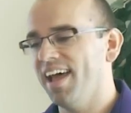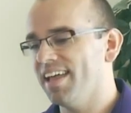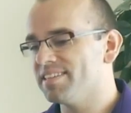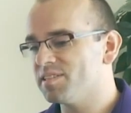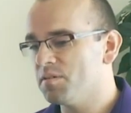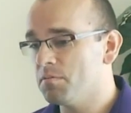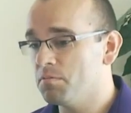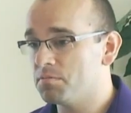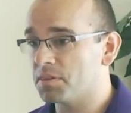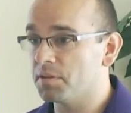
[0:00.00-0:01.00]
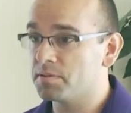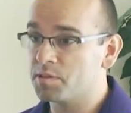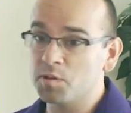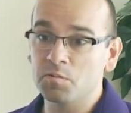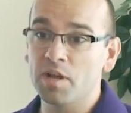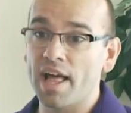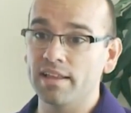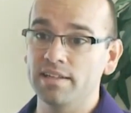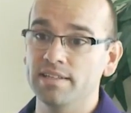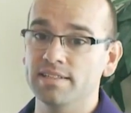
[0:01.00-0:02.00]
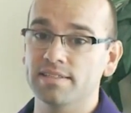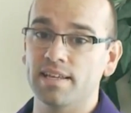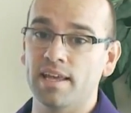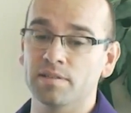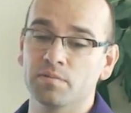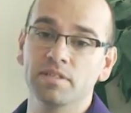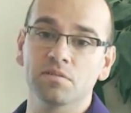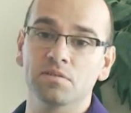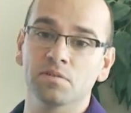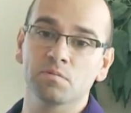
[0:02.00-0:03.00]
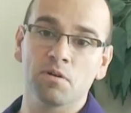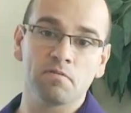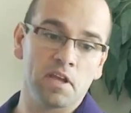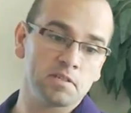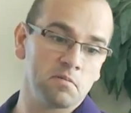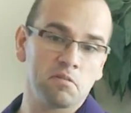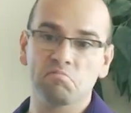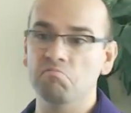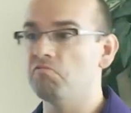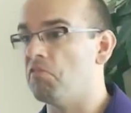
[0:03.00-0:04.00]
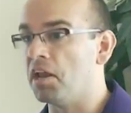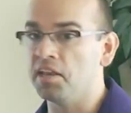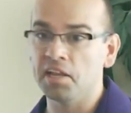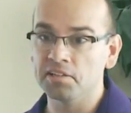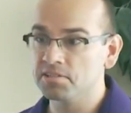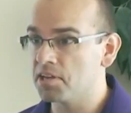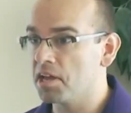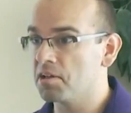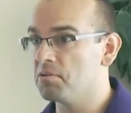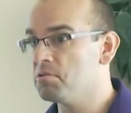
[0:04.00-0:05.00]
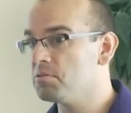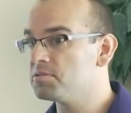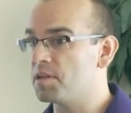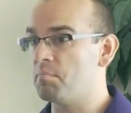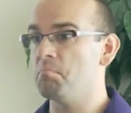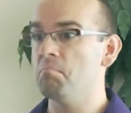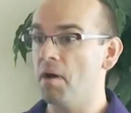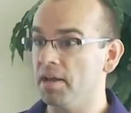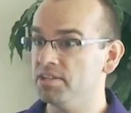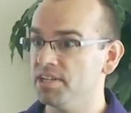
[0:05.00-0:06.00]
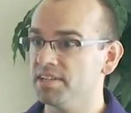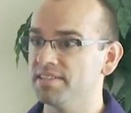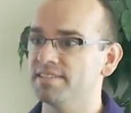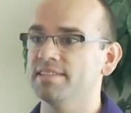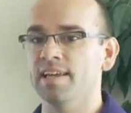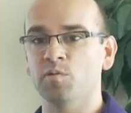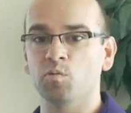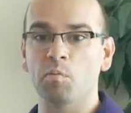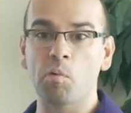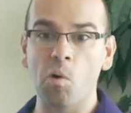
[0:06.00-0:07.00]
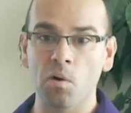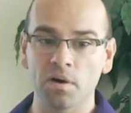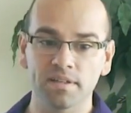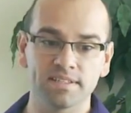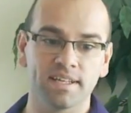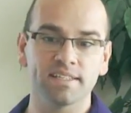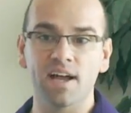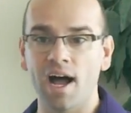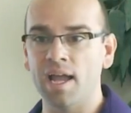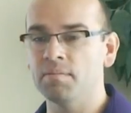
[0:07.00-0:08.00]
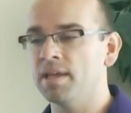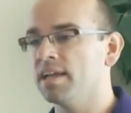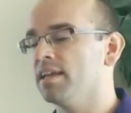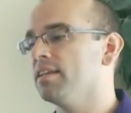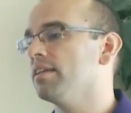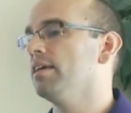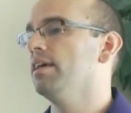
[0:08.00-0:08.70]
And so there's certain realities as researchers we're faced with, funding cycles and budgets and reports and timing